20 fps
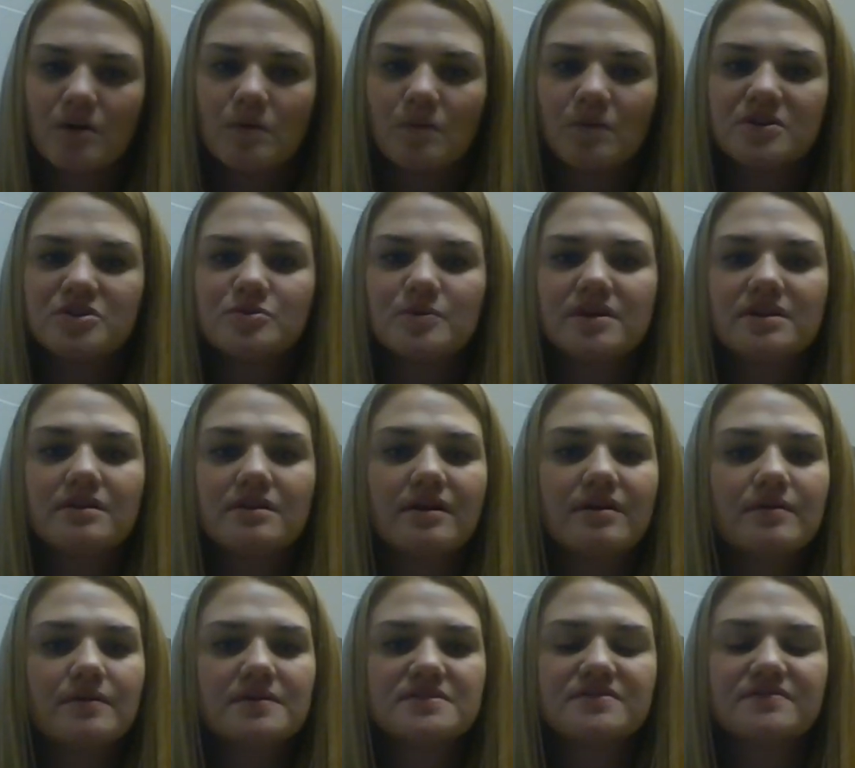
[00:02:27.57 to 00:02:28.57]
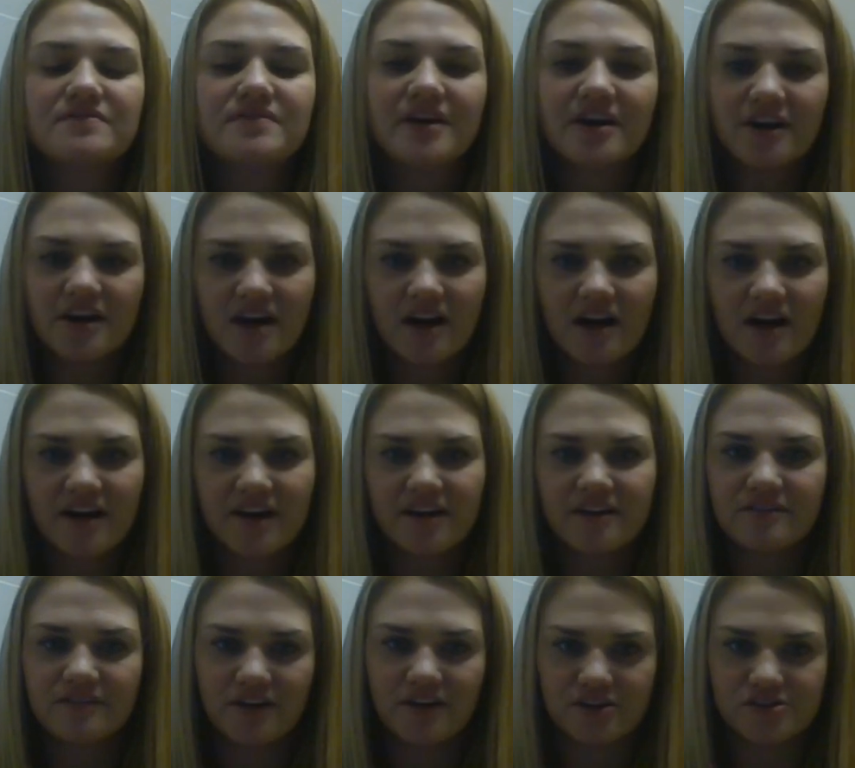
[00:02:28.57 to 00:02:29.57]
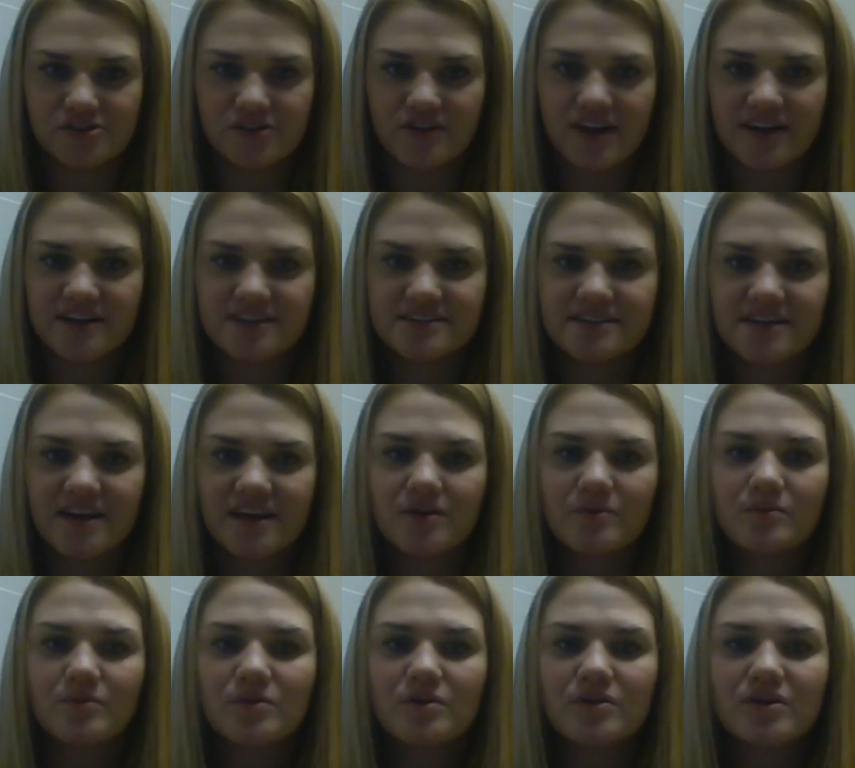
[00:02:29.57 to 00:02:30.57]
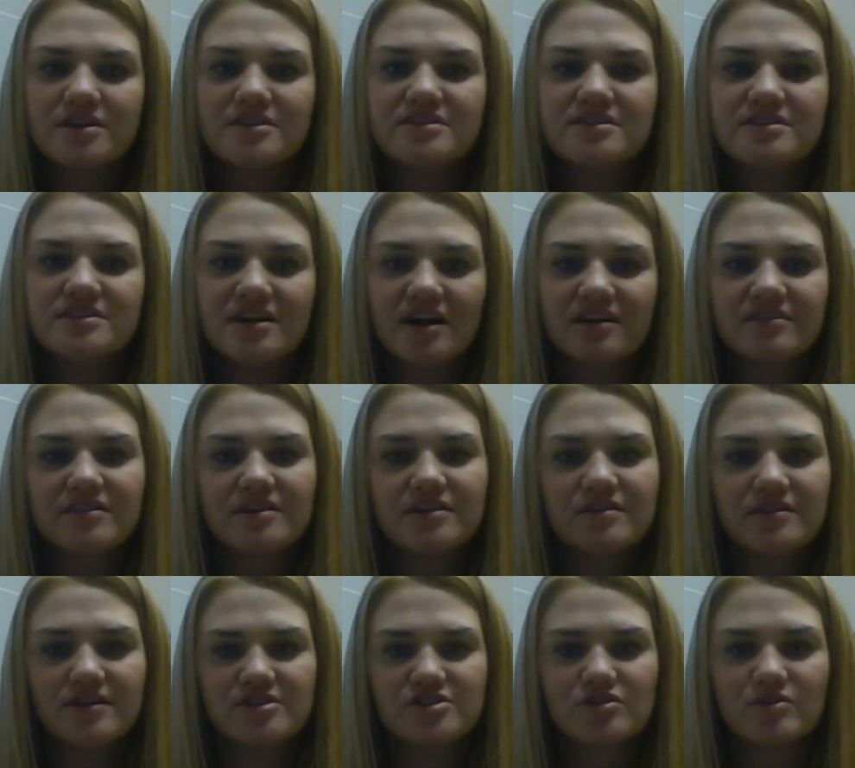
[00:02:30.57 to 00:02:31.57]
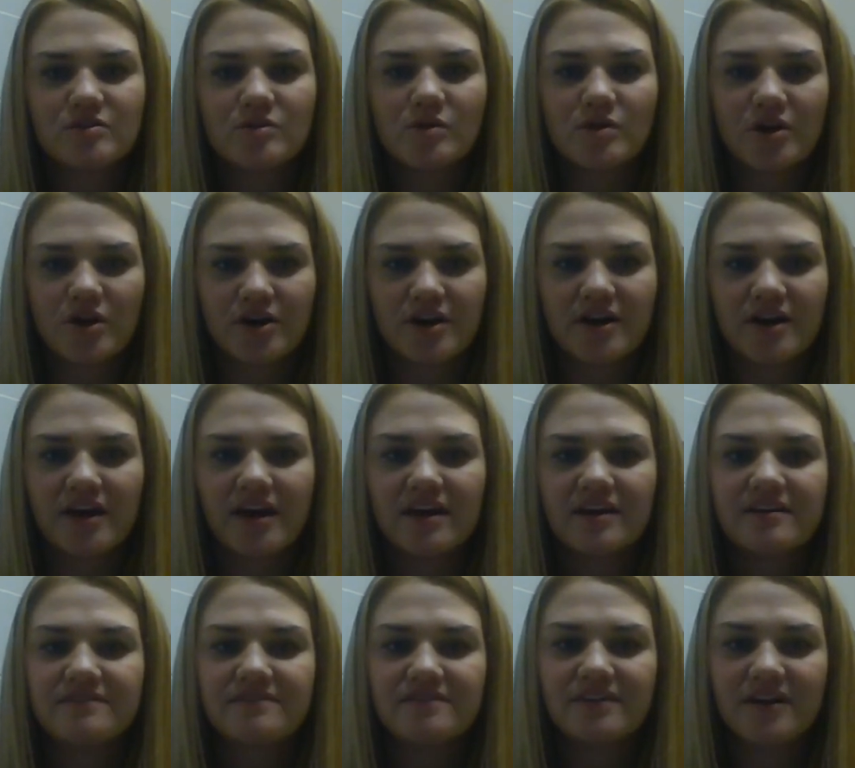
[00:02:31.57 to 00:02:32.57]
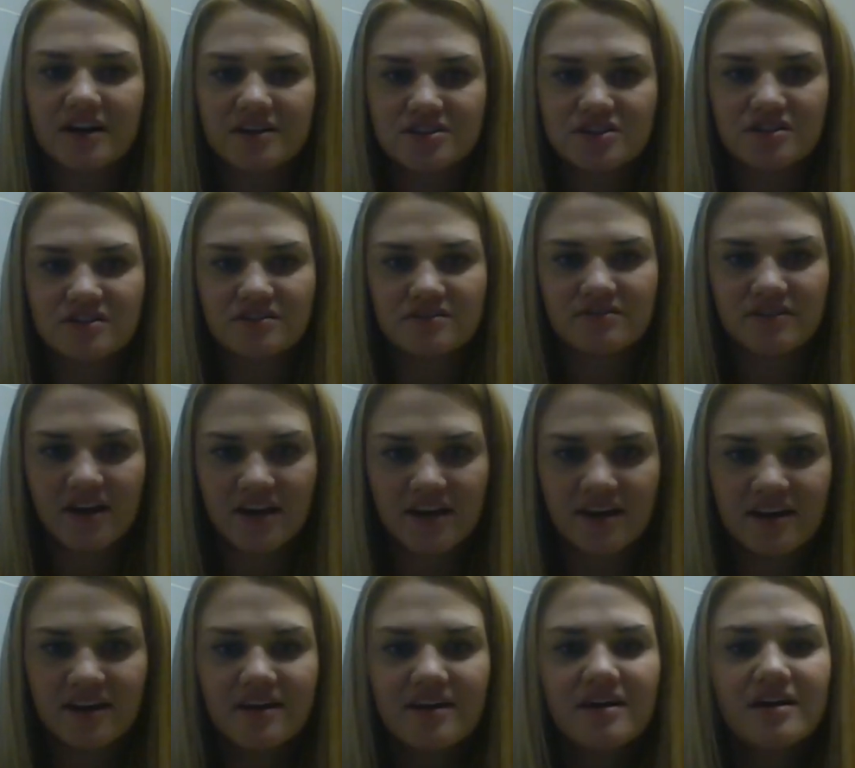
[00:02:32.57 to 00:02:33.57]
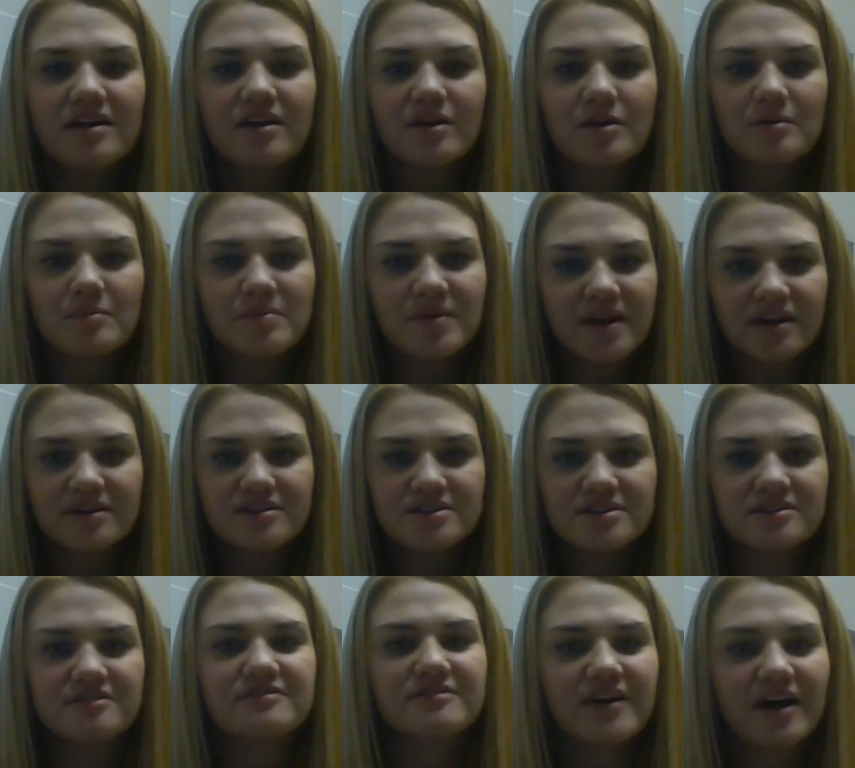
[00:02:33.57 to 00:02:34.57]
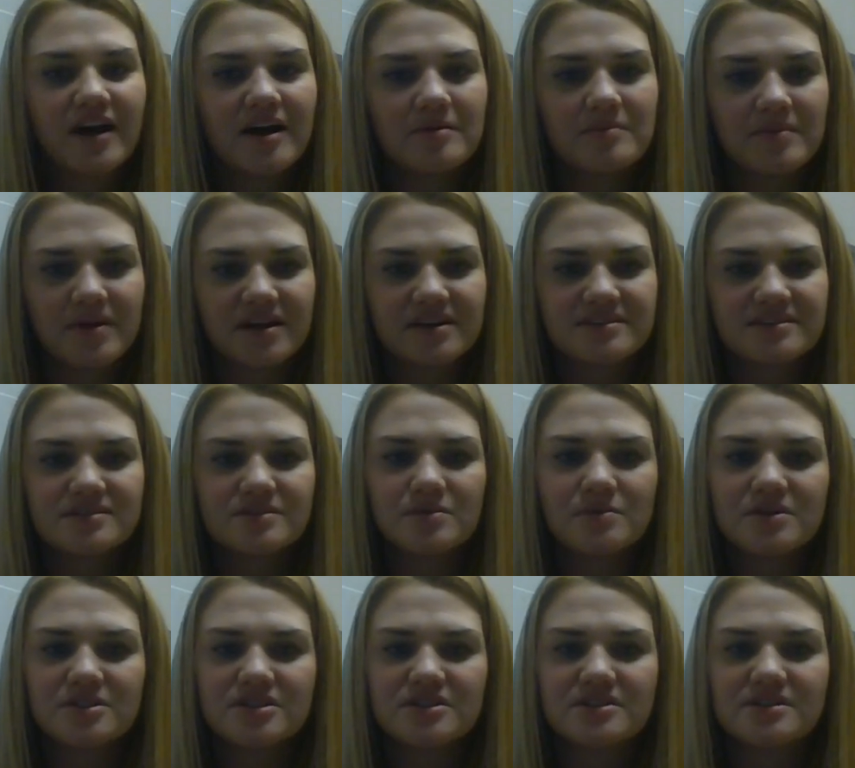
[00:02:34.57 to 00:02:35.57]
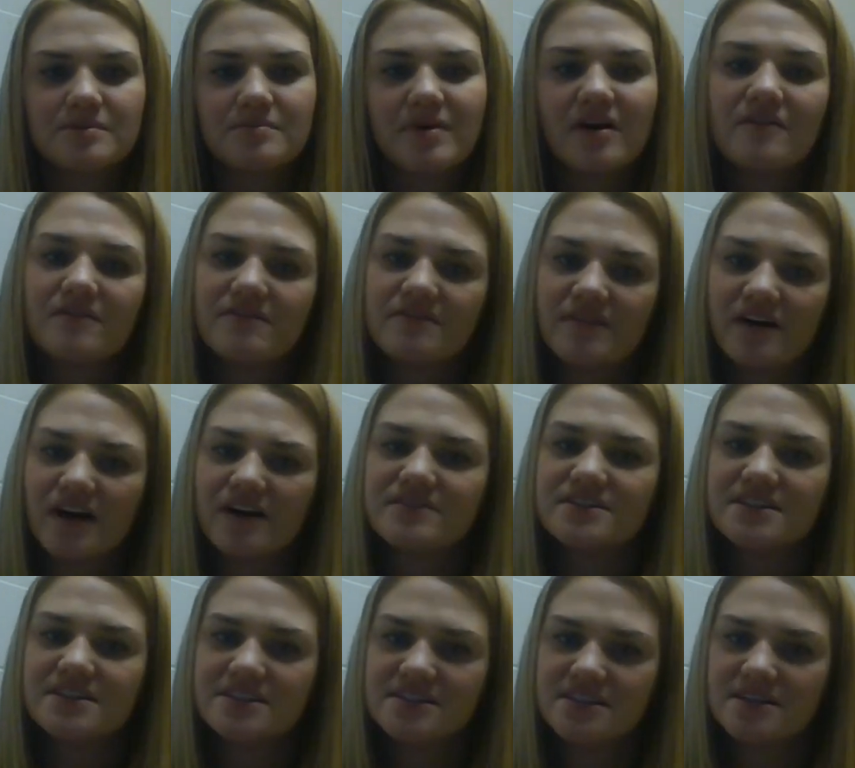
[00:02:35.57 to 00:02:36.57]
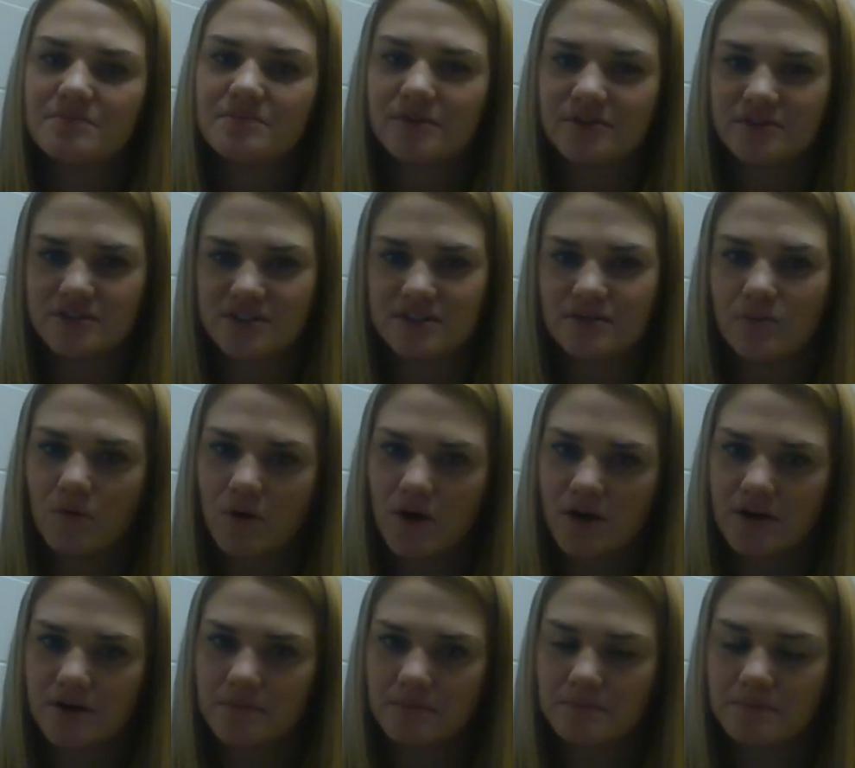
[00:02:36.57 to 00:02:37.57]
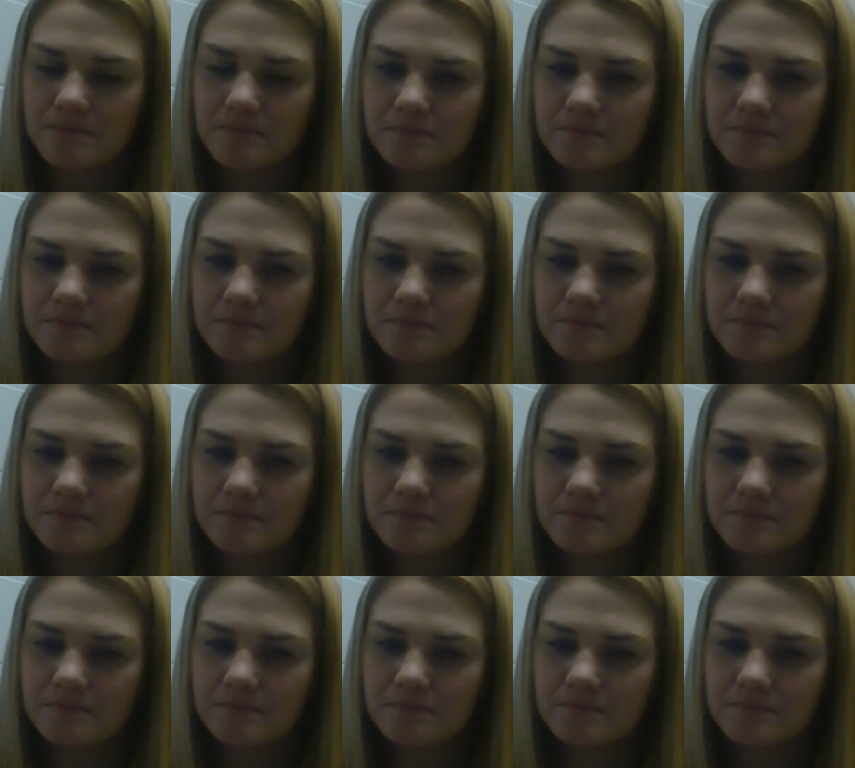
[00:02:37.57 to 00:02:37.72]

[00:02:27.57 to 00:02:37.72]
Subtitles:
which we know is very high in electrolytes and will conduct the electrical current at a faster rate compared to fat mass, which is about 5 to 10% water.